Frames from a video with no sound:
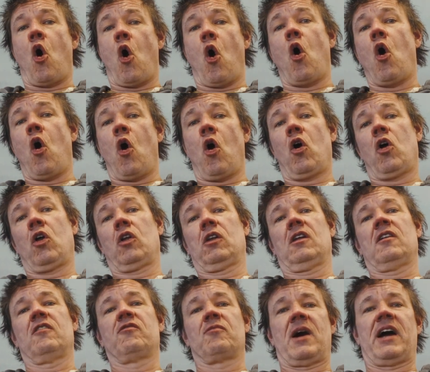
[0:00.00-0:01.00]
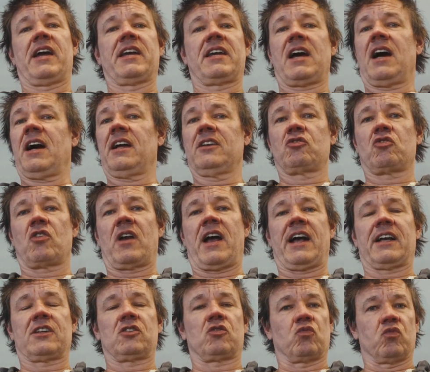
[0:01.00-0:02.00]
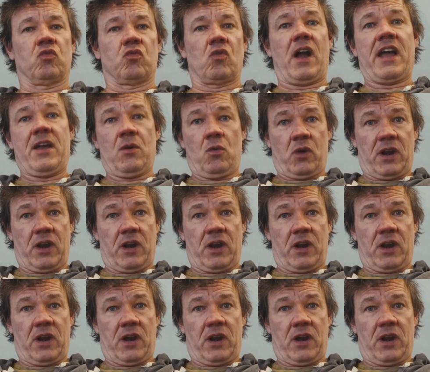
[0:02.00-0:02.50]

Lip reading: all of my contracts right